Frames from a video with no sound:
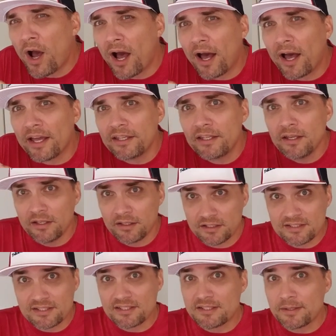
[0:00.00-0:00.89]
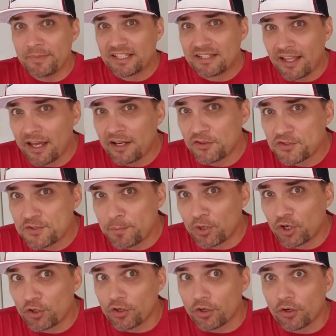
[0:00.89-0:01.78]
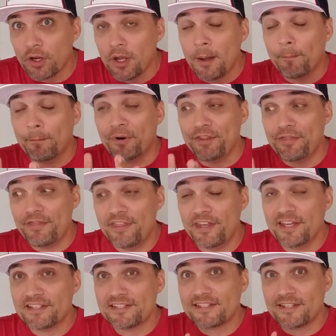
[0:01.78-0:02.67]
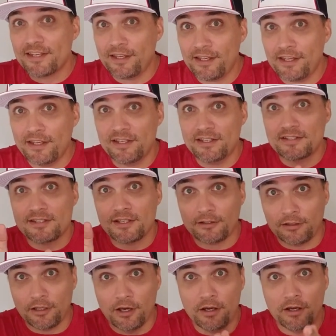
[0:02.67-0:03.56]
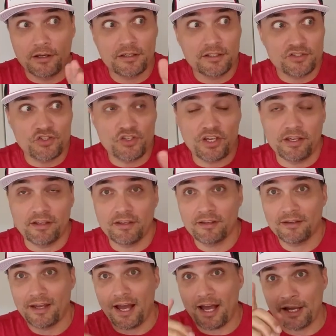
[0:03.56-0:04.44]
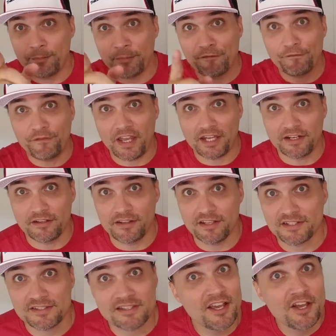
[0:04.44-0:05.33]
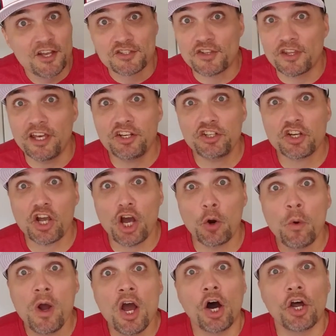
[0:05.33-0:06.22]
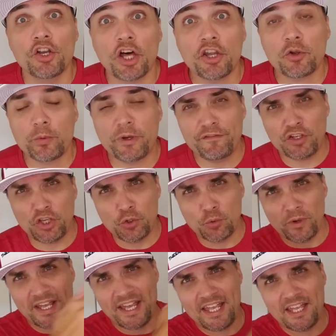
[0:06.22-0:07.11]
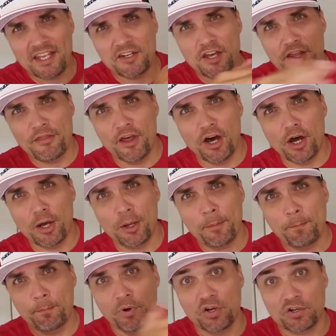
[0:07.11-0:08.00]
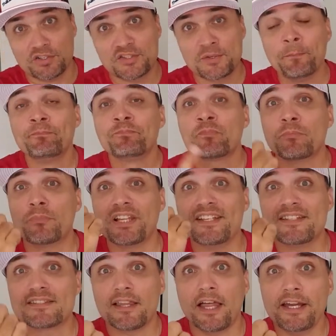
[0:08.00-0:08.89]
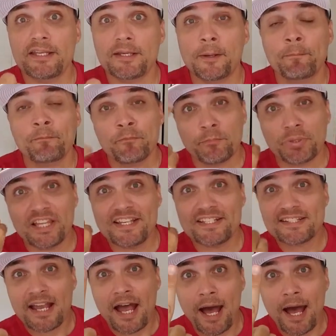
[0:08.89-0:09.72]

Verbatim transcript: high because it's a McDonald's burger, but this is legit. I'm a fan of this. So there you go, another review in the books. Please like, please